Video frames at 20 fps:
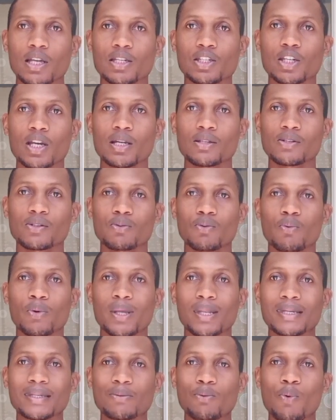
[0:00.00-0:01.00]
a chance to
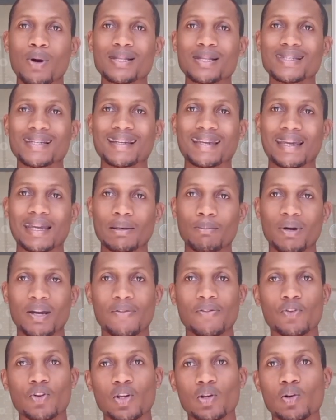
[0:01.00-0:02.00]
win it once again
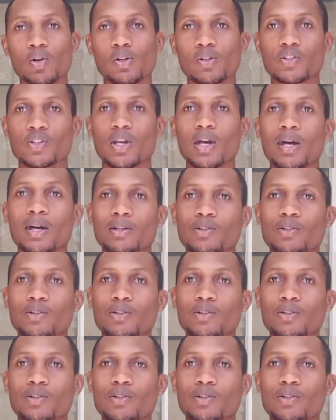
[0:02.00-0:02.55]
by 3 goals